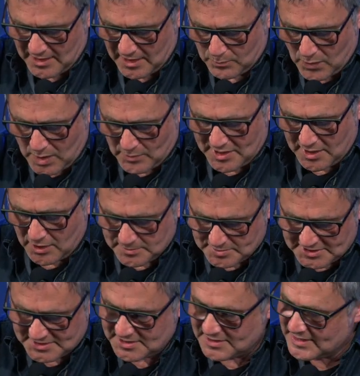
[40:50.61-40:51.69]
And one would
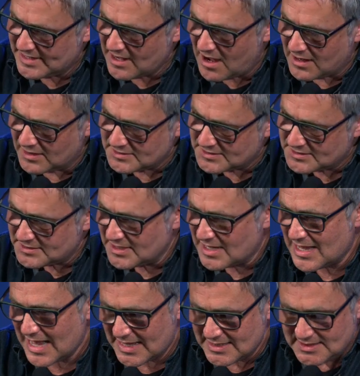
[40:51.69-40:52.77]
hope to see the arts,
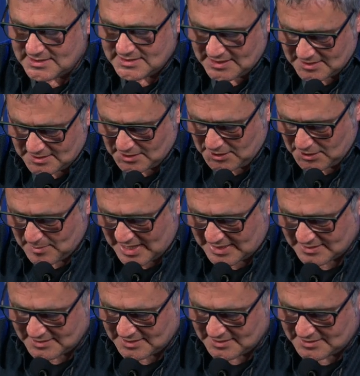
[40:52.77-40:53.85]
and indeed the
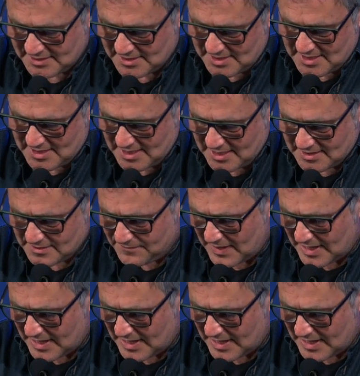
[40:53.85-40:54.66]
humanities, in the